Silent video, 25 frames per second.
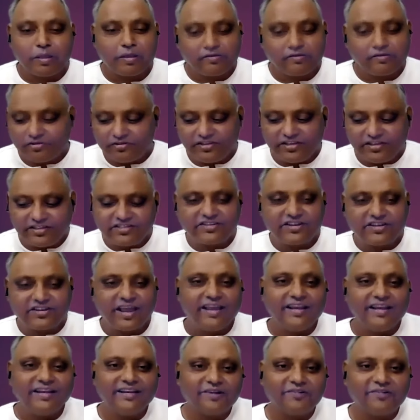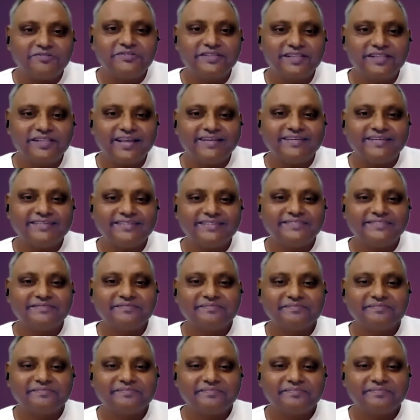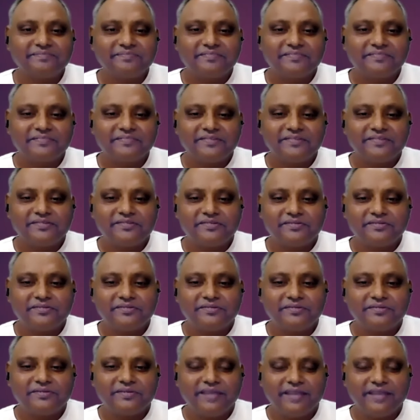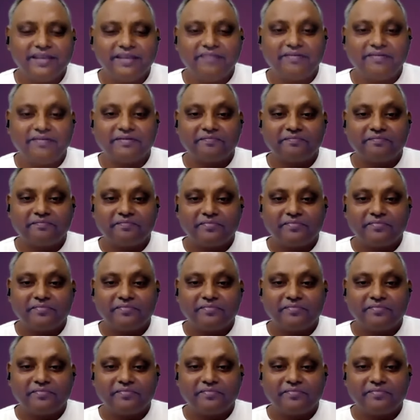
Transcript: So just try it out that. So anyway,